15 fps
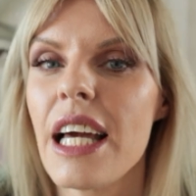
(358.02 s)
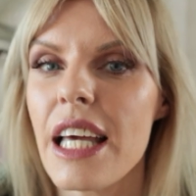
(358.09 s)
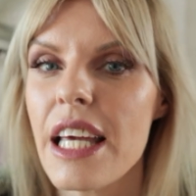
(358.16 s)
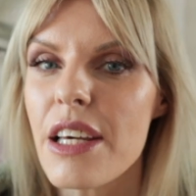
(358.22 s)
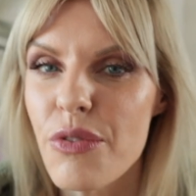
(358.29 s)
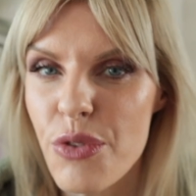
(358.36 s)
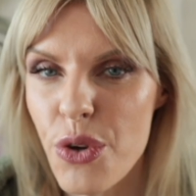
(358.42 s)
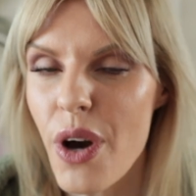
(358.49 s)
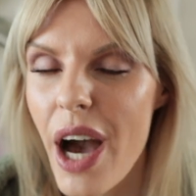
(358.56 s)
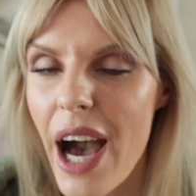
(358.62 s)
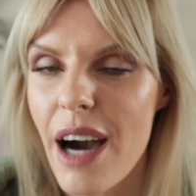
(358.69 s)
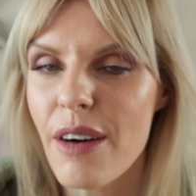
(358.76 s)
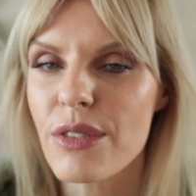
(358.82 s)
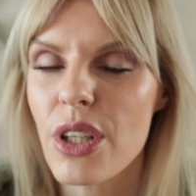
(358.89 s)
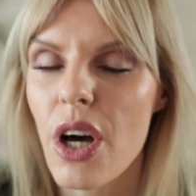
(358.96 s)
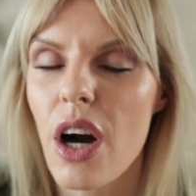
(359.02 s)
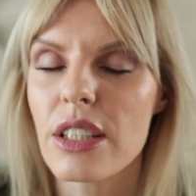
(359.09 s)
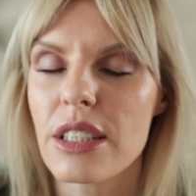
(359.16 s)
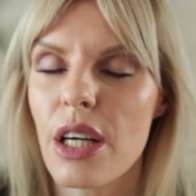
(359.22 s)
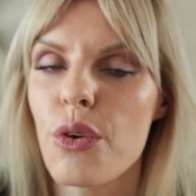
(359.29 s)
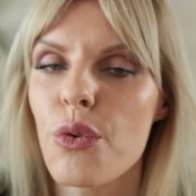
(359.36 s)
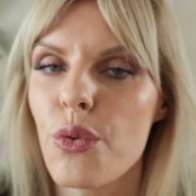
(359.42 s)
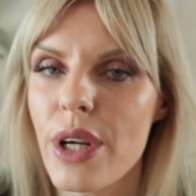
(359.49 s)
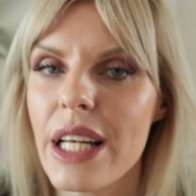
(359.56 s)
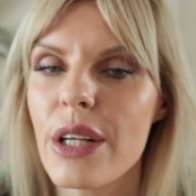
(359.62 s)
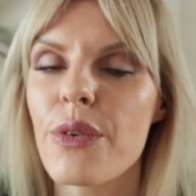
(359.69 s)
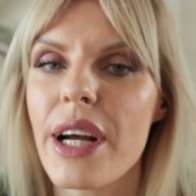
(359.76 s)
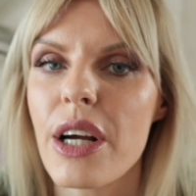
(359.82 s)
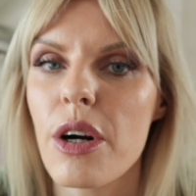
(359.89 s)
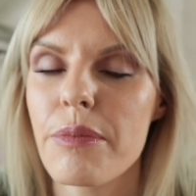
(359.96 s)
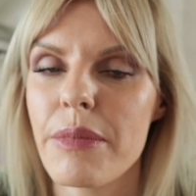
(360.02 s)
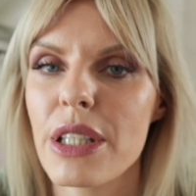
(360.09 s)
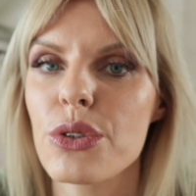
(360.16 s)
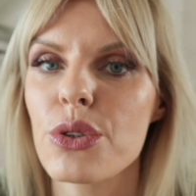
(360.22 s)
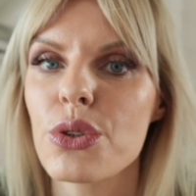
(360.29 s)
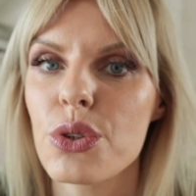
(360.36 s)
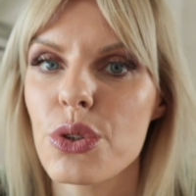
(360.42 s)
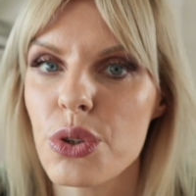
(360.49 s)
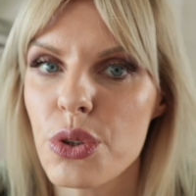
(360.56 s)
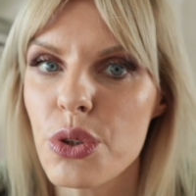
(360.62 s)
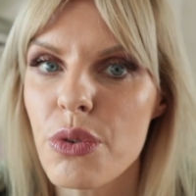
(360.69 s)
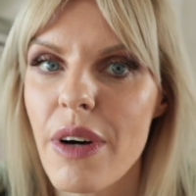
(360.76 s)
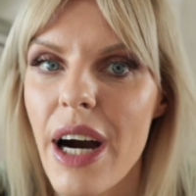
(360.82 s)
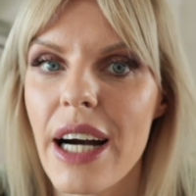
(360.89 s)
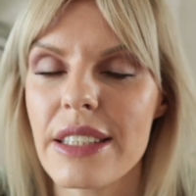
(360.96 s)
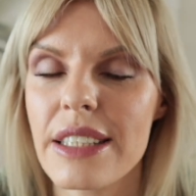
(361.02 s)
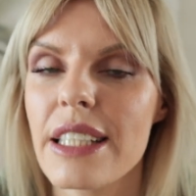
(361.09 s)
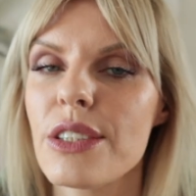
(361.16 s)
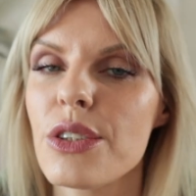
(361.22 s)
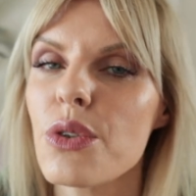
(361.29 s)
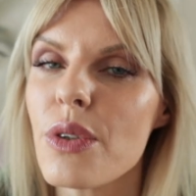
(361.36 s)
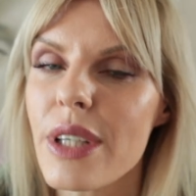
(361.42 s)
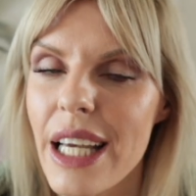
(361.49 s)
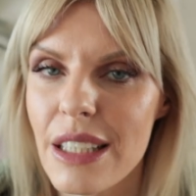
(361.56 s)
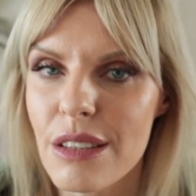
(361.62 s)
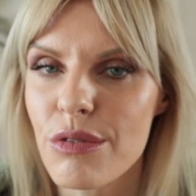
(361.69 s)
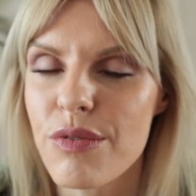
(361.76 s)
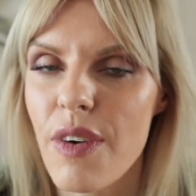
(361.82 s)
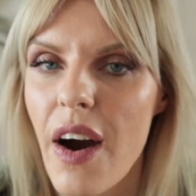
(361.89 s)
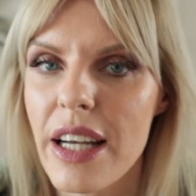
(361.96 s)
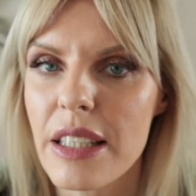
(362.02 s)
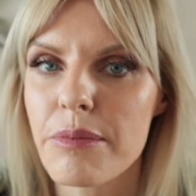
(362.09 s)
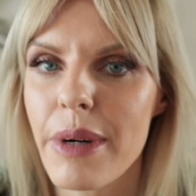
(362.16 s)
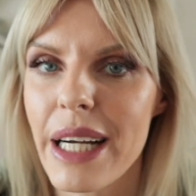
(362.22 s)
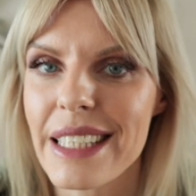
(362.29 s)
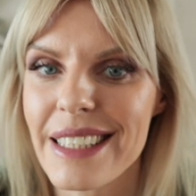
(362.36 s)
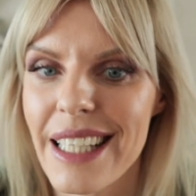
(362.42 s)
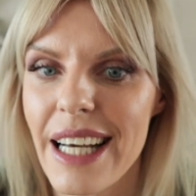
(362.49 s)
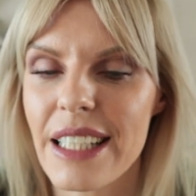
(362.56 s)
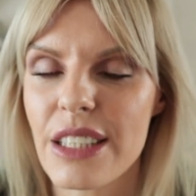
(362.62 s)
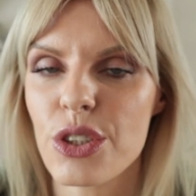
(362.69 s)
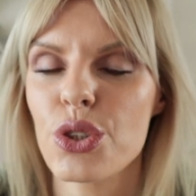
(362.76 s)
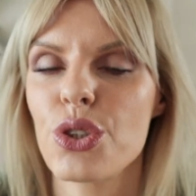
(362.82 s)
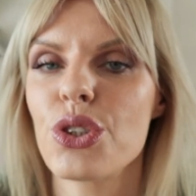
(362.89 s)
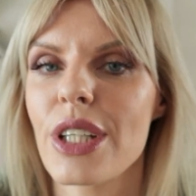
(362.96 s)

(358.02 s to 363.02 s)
If you have not, I really recommend you to do that, and you can find my test